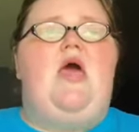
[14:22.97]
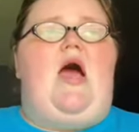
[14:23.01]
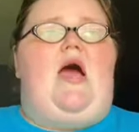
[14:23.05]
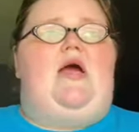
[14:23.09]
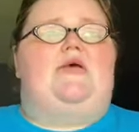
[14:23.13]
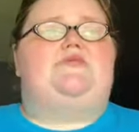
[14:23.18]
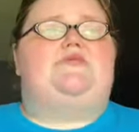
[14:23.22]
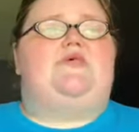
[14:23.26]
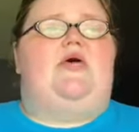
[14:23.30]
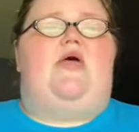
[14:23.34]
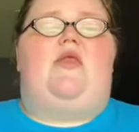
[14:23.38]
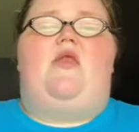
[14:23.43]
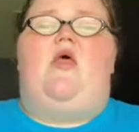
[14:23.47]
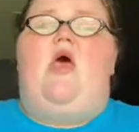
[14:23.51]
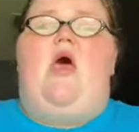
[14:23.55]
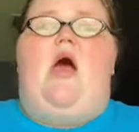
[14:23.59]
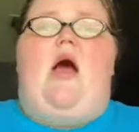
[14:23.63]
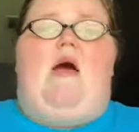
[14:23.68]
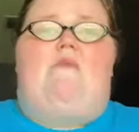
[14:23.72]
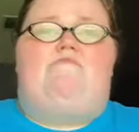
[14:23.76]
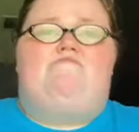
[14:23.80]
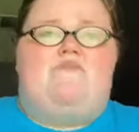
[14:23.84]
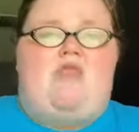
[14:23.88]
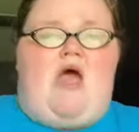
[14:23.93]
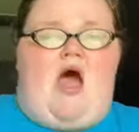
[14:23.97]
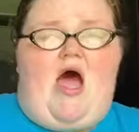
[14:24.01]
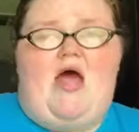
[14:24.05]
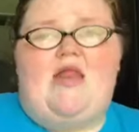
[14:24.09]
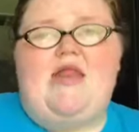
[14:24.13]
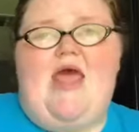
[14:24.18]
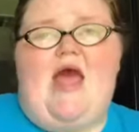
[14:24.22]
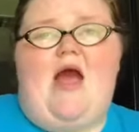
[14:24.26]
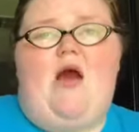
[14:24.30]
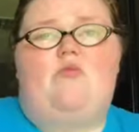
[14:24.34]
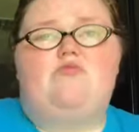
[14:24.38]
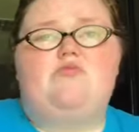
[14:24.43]
I said, I'm
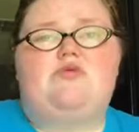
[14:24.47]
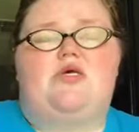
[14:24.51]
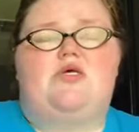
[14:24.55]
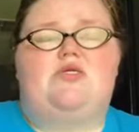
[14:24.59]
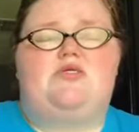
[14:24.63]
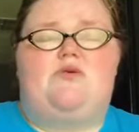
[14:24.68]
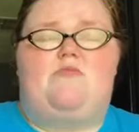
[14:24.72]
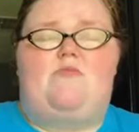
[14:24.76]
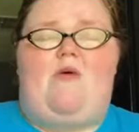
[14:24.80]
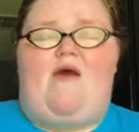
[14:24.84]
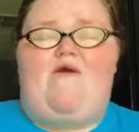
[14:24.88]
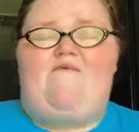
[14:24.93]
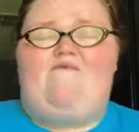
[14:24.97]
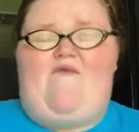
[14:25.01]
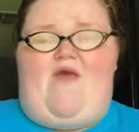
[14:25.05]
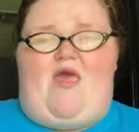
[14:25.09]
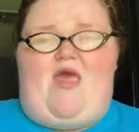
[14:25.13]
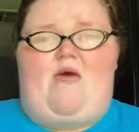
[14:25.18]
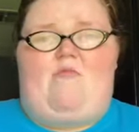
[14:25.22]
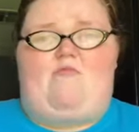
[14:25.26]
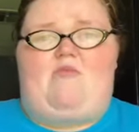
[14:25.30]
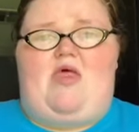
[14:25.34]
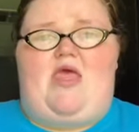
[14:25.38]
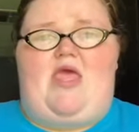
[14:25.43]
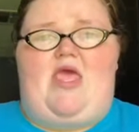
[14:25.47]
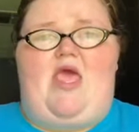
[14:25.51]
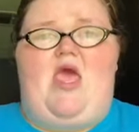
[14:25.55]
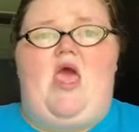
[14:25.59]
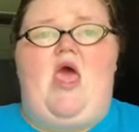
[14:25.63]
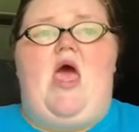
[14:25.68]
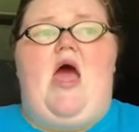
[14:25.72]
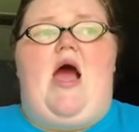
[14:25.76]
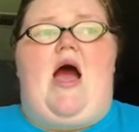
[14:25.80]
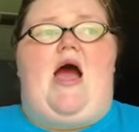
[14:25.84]
not out to my family.